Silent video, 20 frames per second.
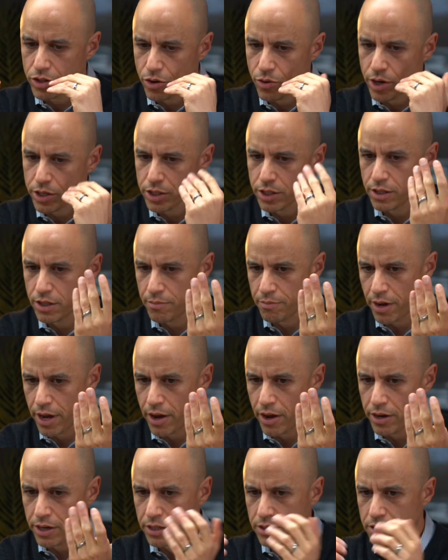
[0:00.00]
a question that my
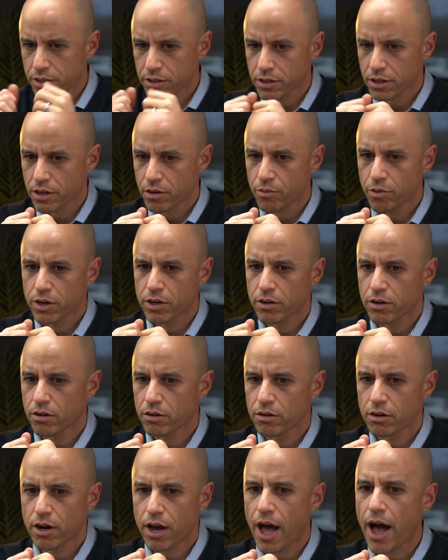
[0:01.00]
audience is going to wonder,